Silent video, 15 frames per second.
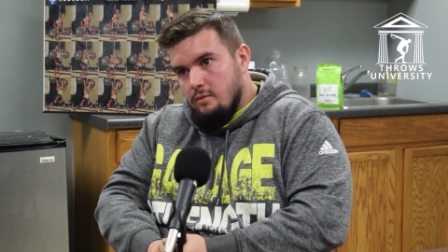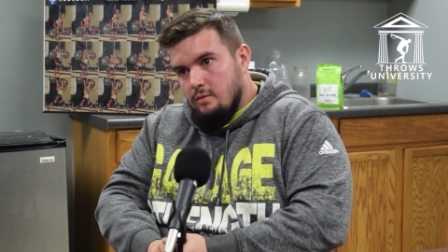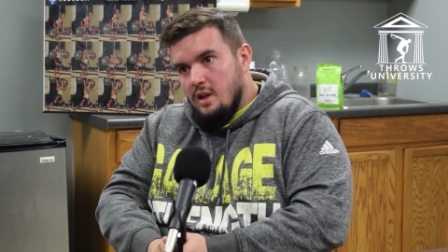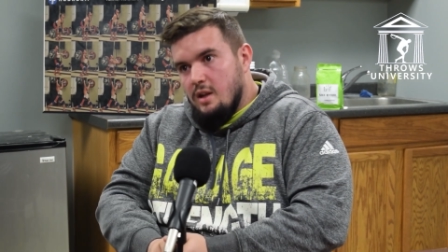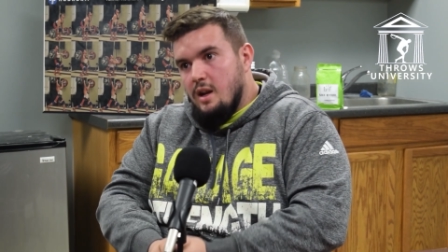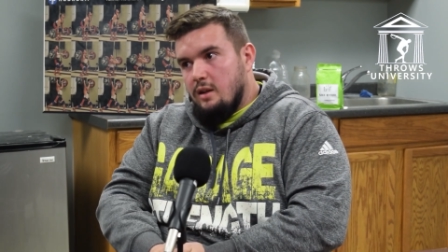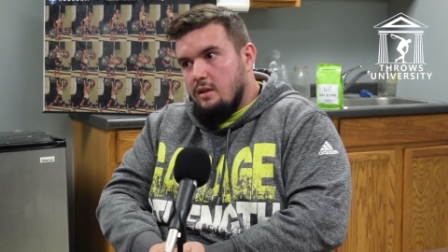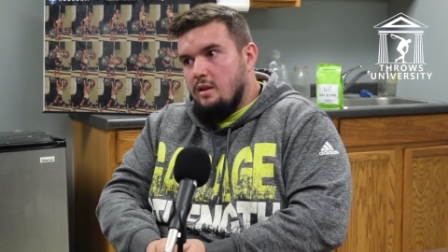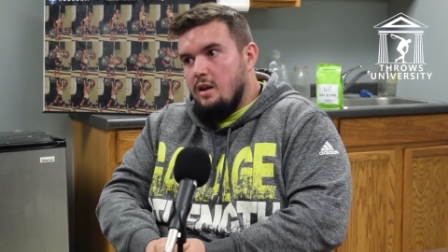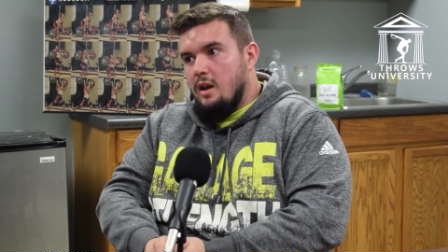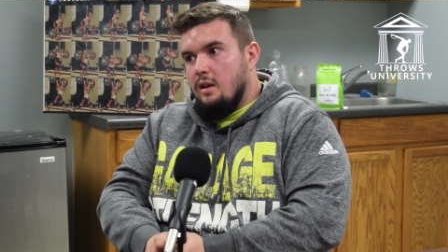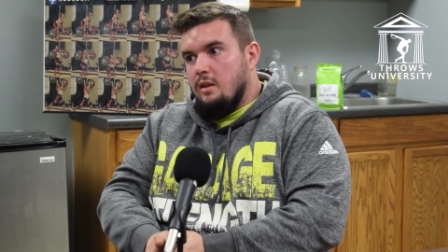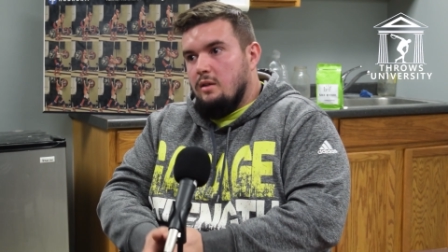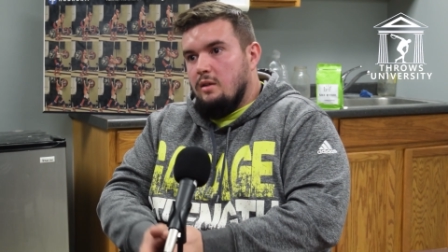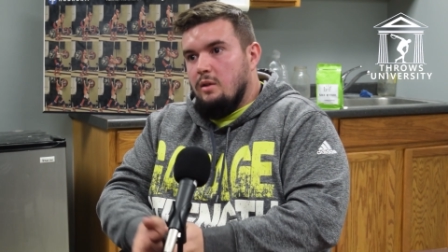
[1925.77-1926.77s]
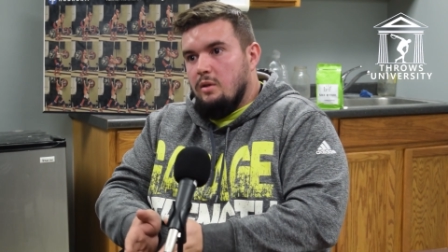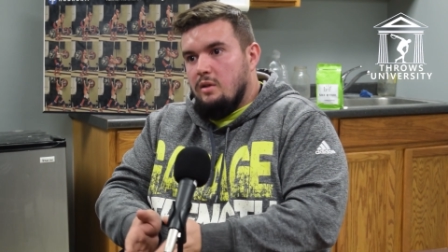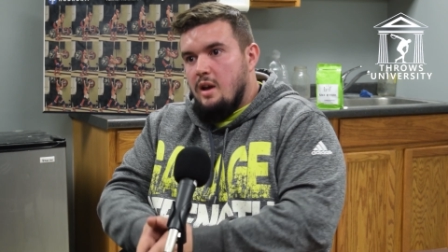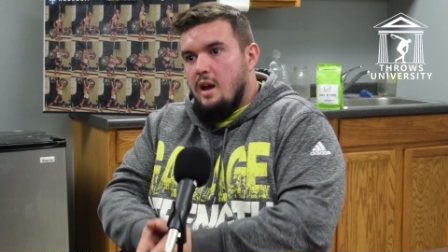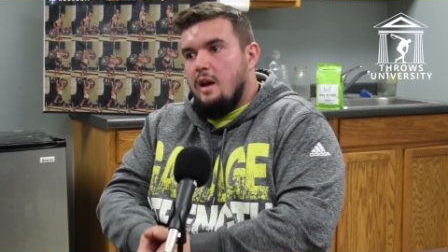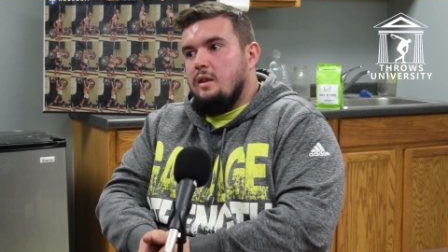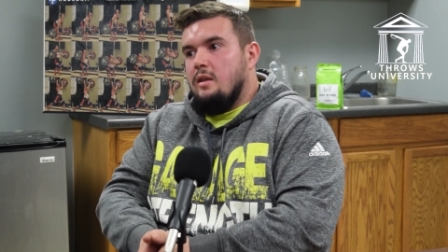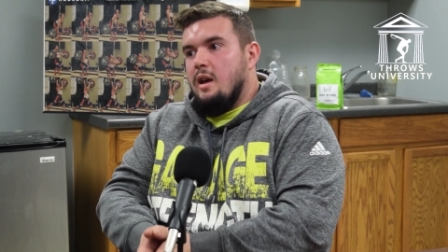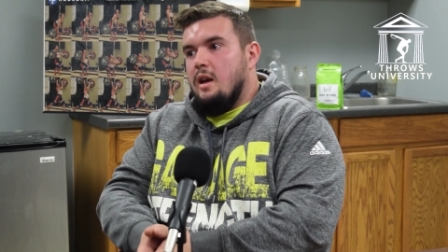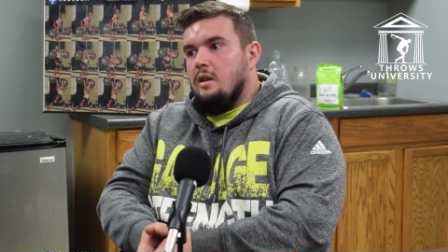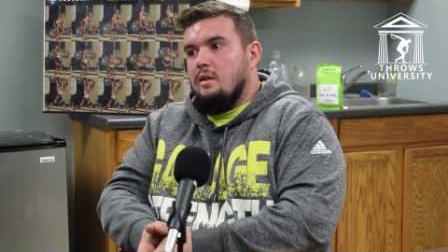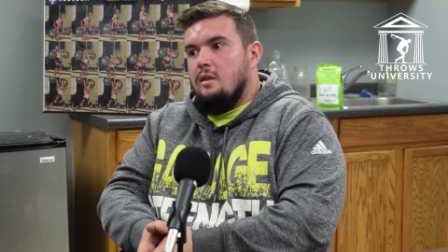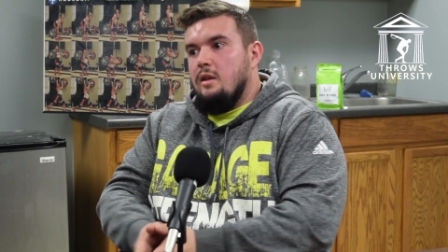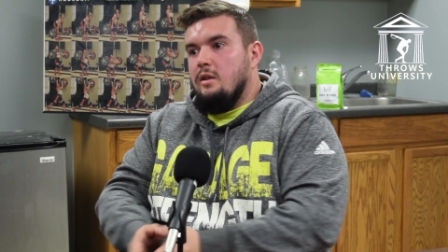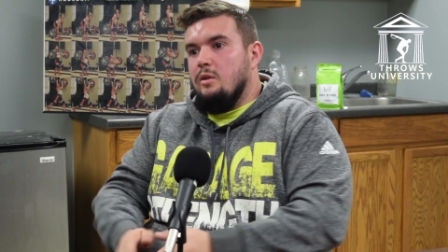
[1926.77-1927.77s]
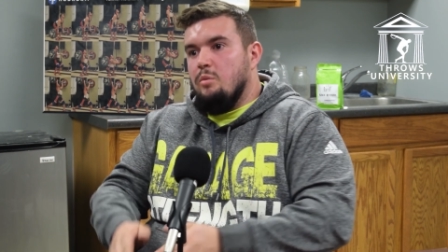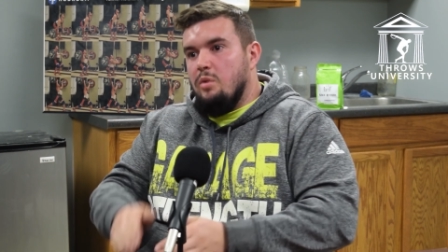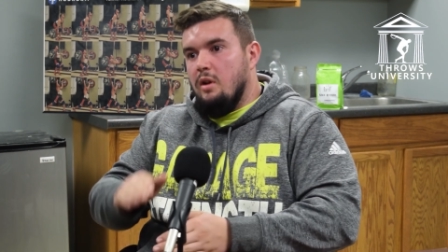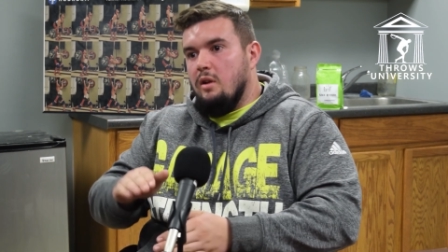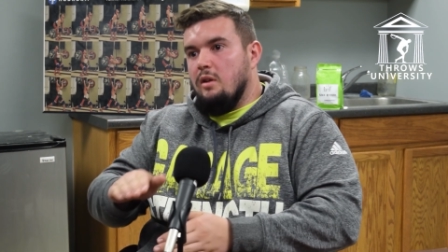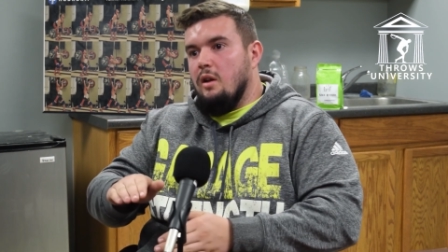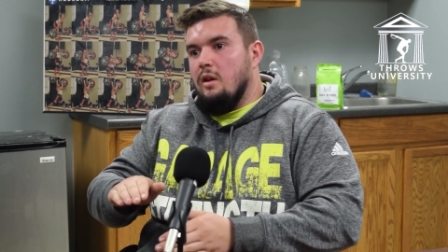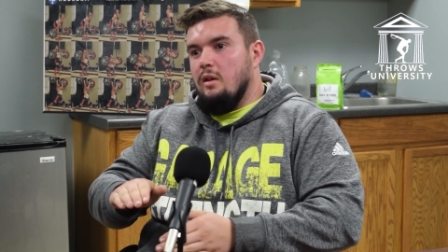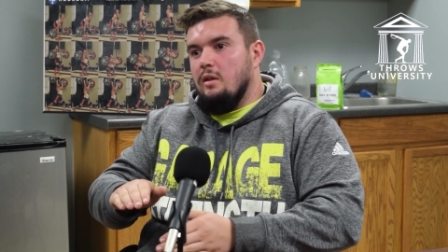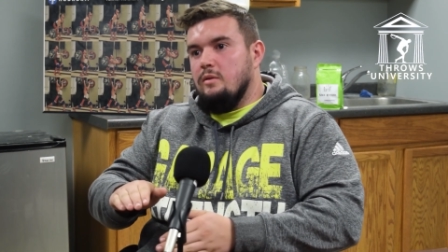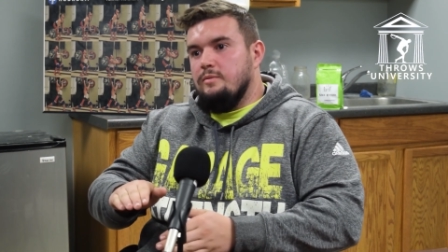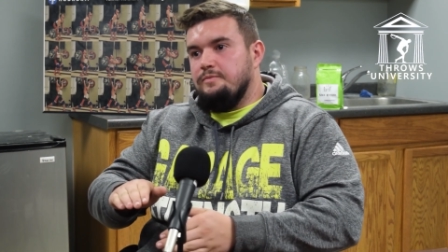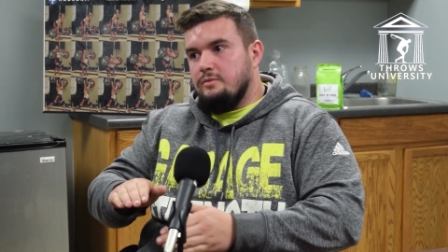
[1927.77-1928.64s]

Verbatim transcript: the next day, it's you attack that and you build on it.